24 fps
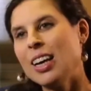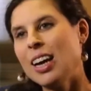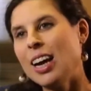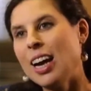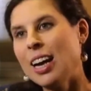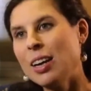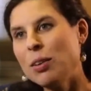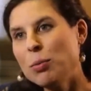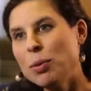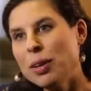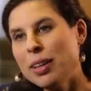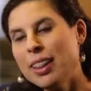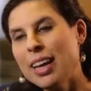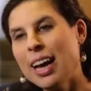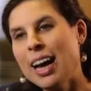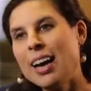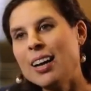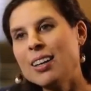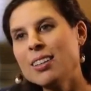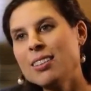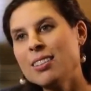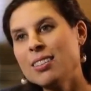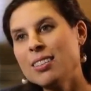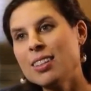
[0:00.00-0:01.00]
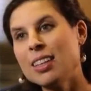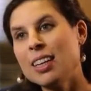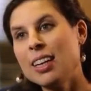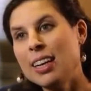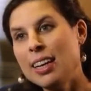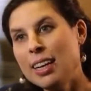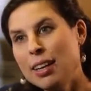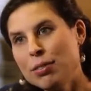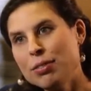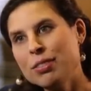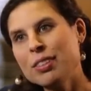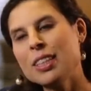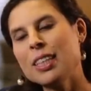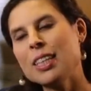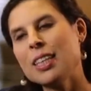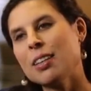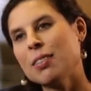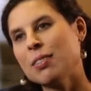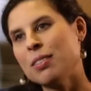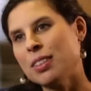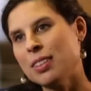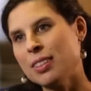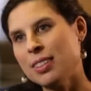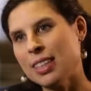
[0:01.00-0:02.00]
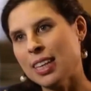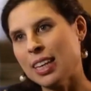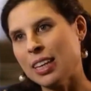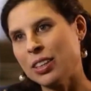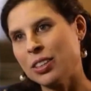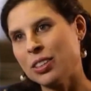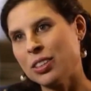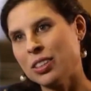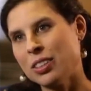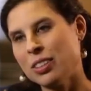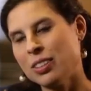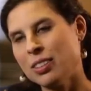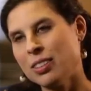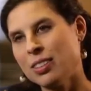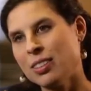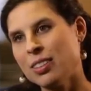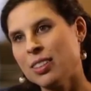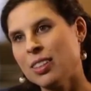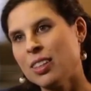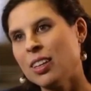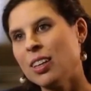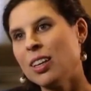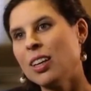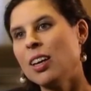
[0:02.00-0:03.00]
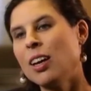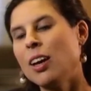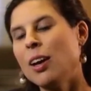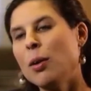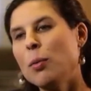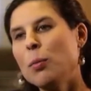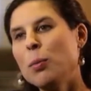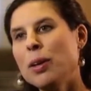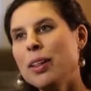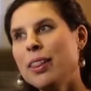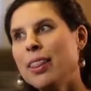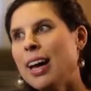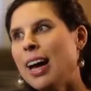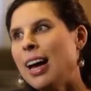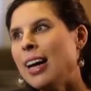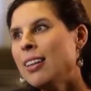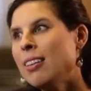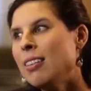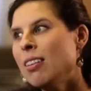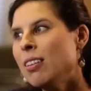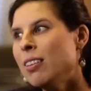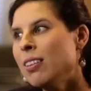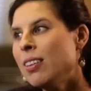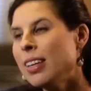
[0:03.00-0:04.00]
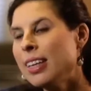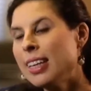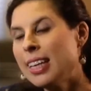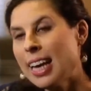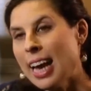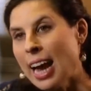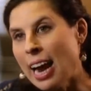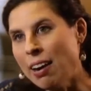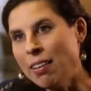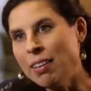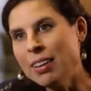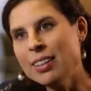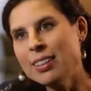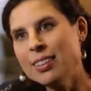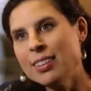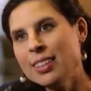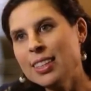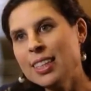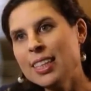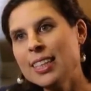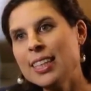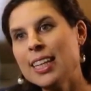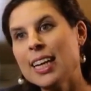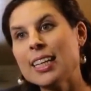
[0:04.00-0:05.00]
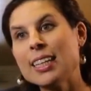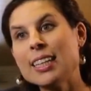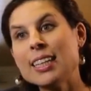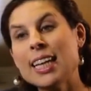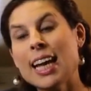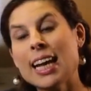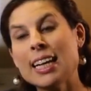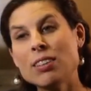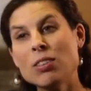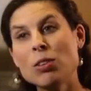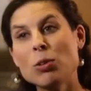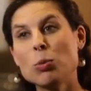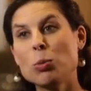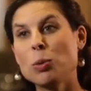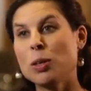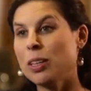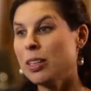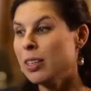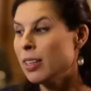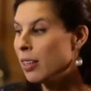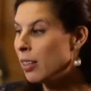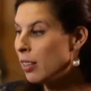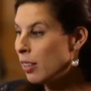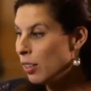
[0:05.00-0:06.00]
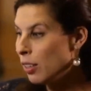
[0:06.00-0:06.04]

And without the lifting of the sanctions, without the guarantee that NATO will